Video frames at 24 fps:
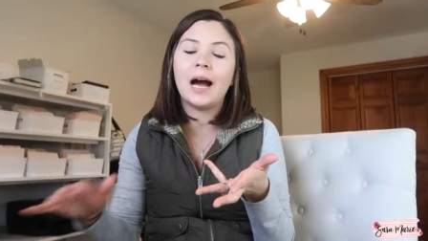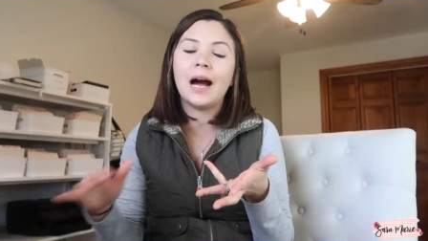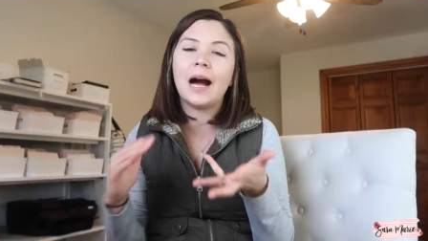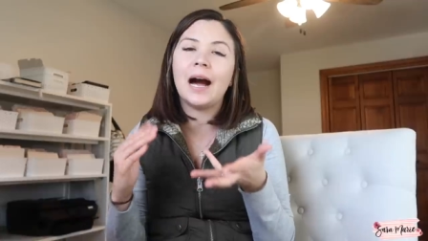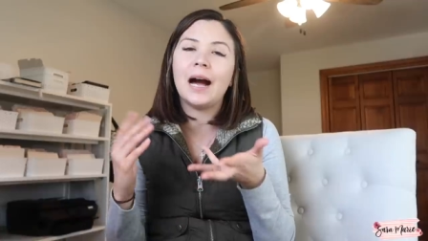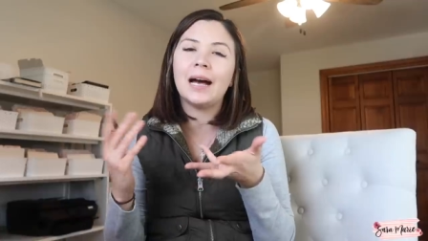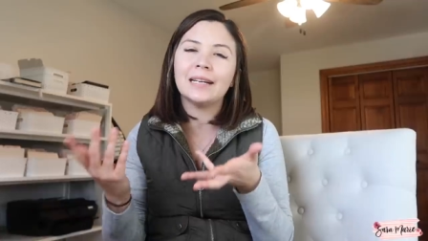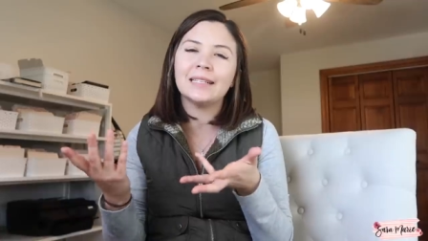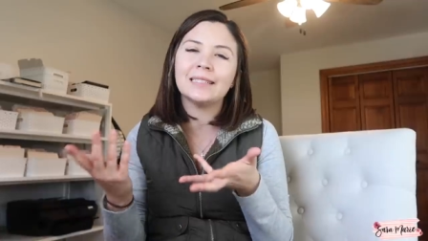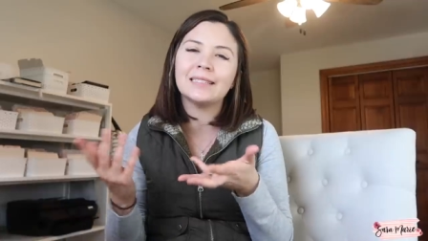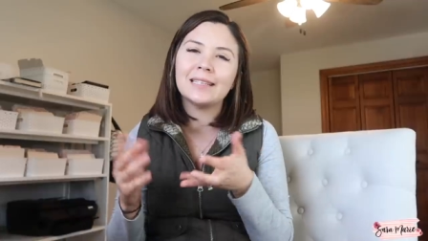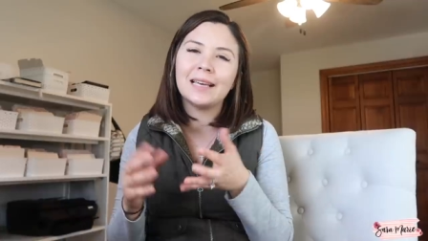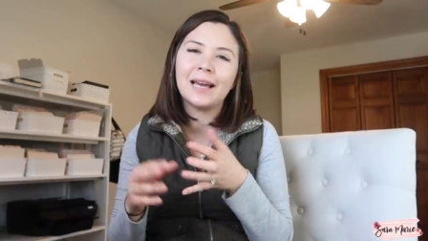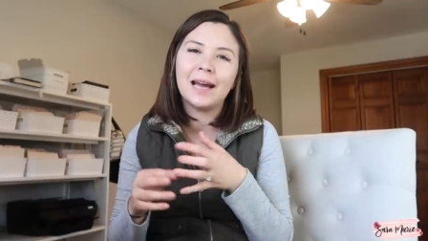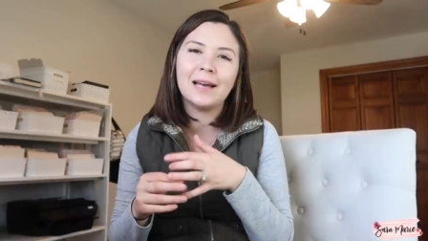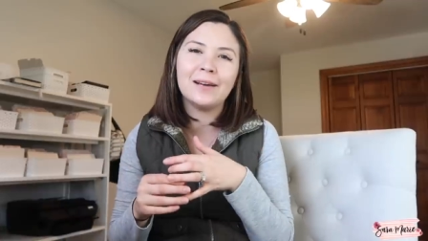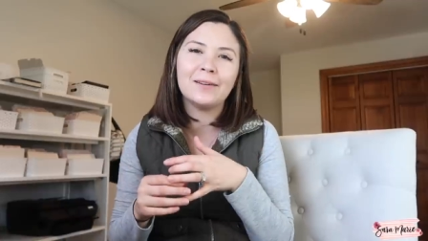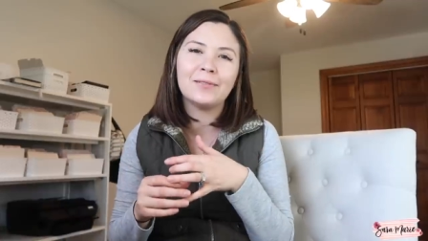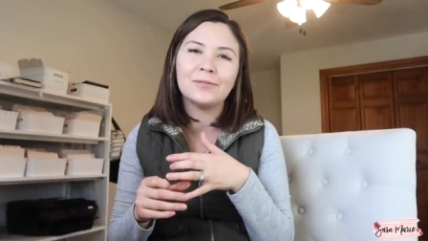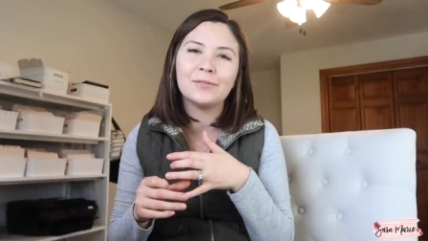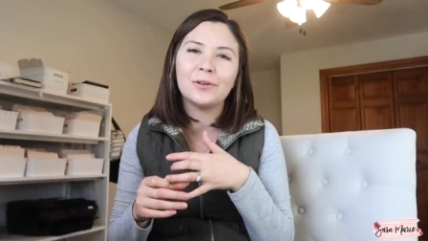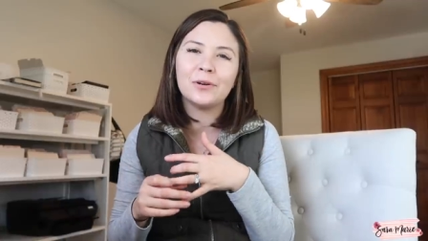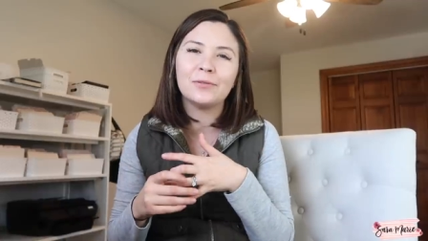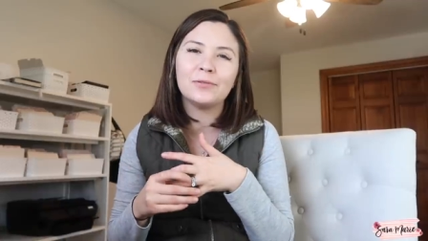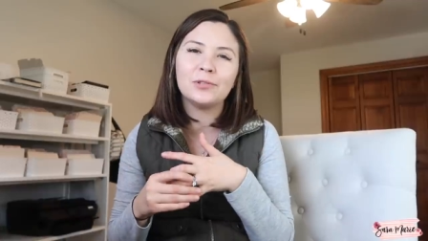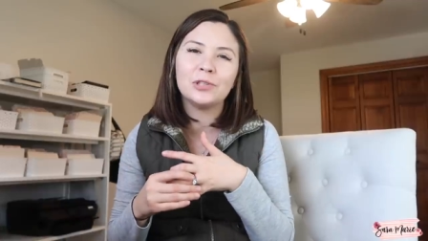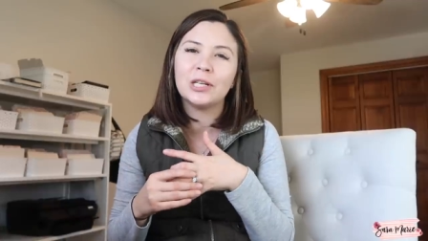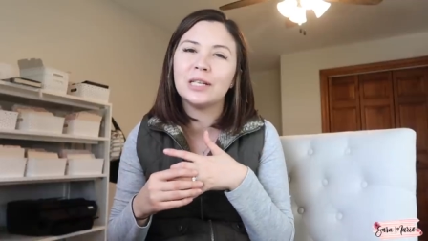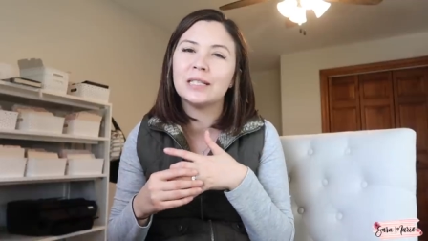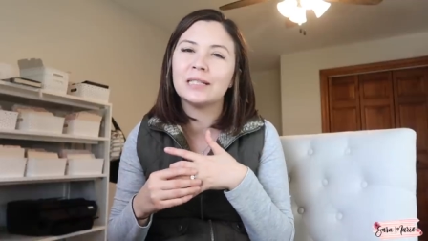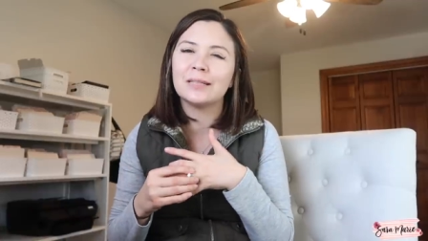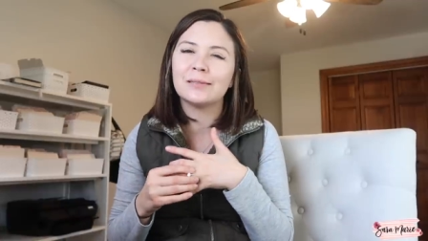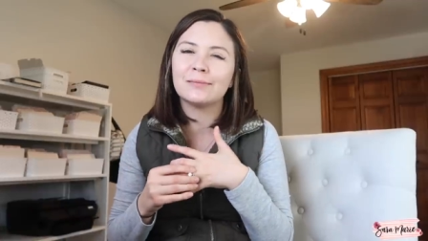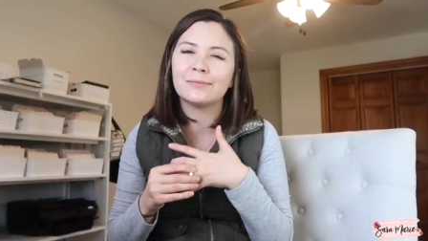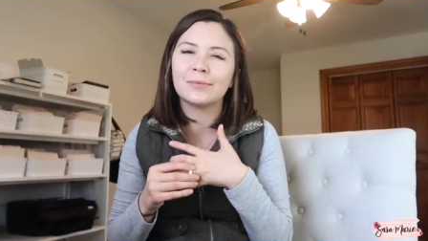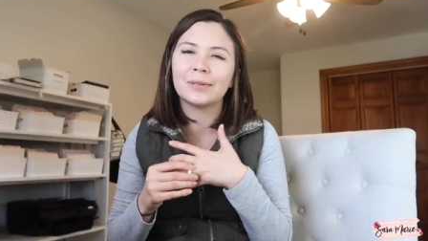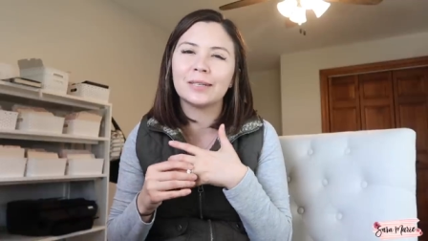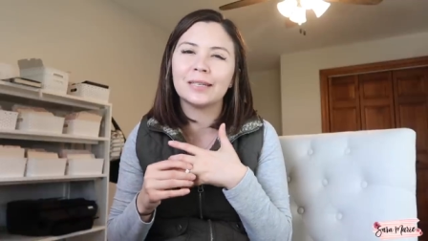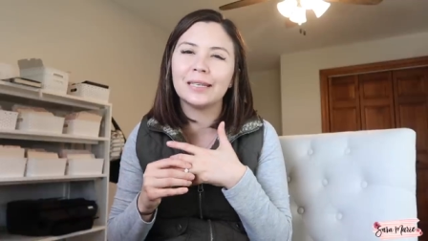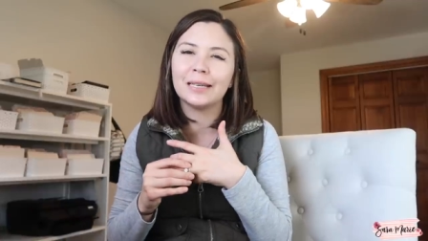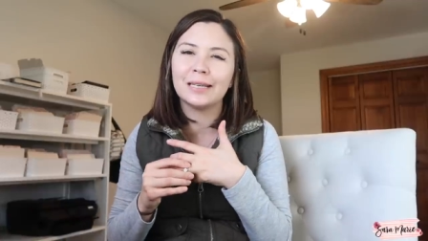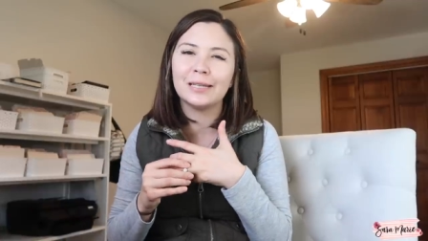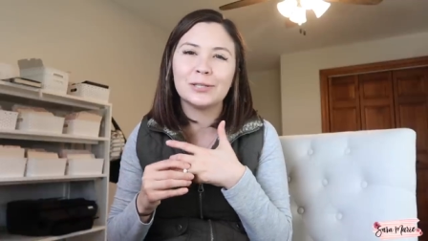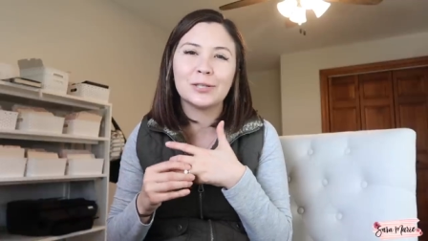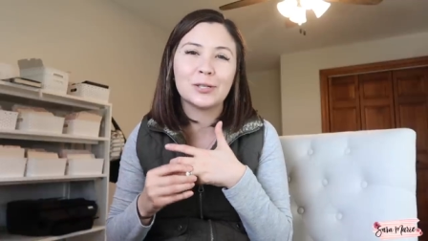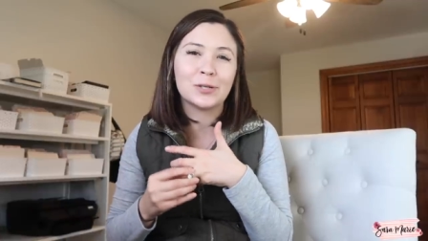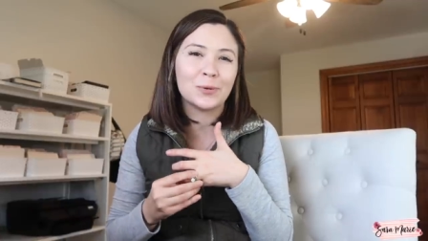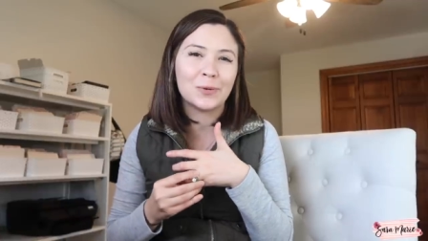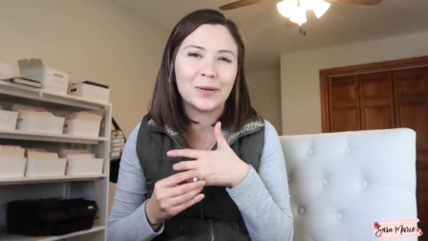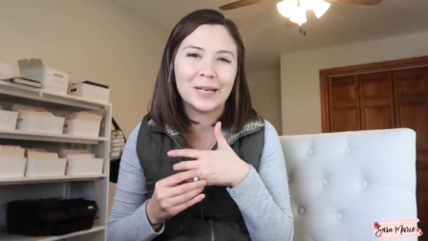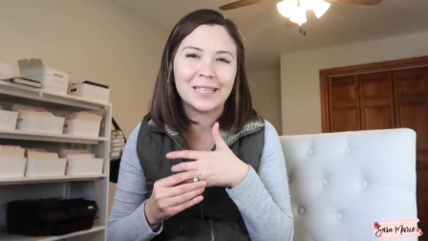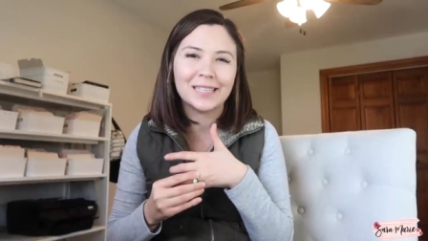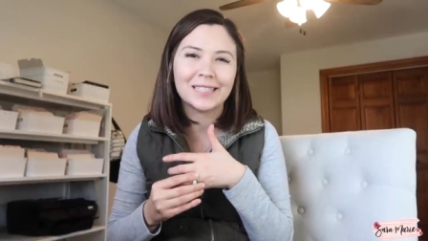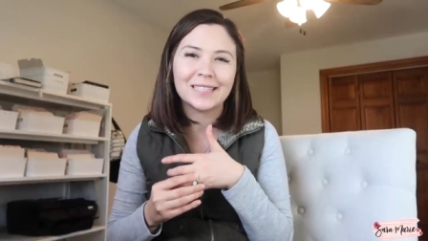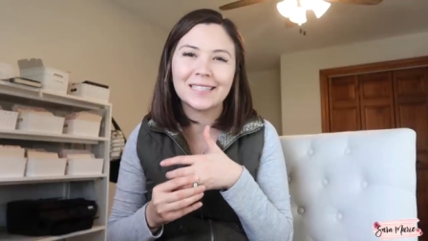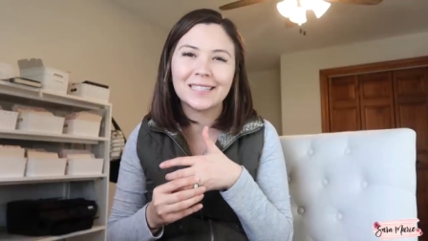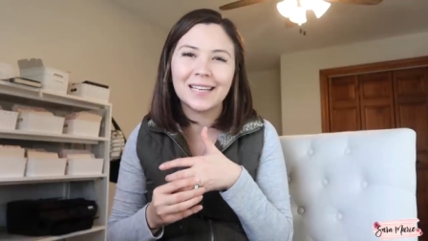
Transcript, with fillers: honestly, I don't know if Jason really enjoys